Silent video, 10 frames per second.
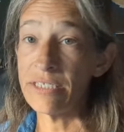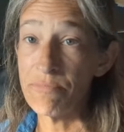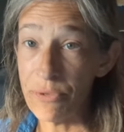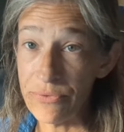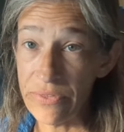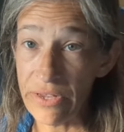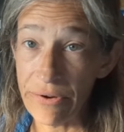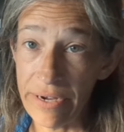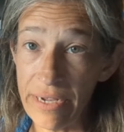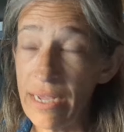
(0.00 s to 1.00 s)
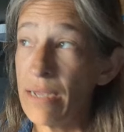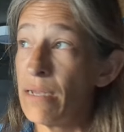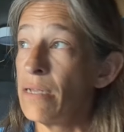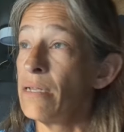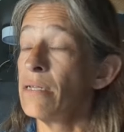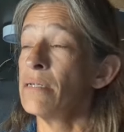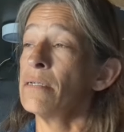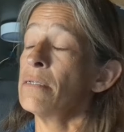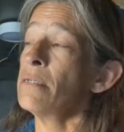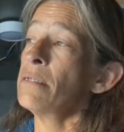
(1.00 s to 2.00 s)
spoon theory.
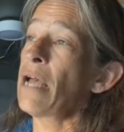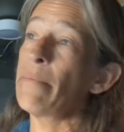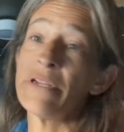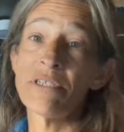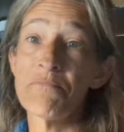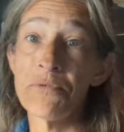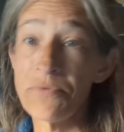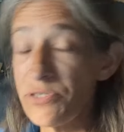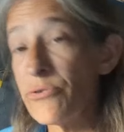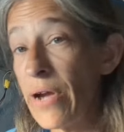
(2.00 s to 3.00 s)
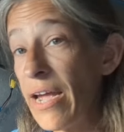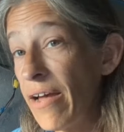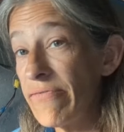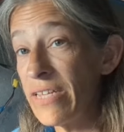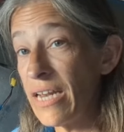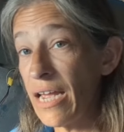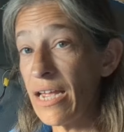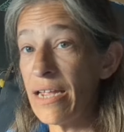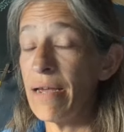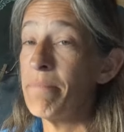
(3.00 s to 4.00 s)
How many spoons do I have
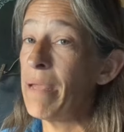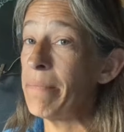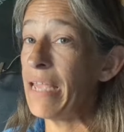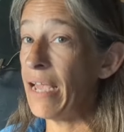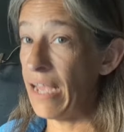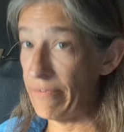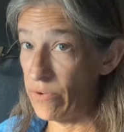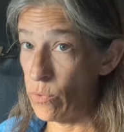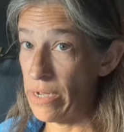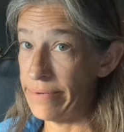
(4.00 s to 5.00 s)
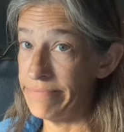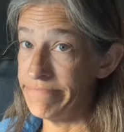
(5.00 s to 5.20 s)
today? Maybe a half of one.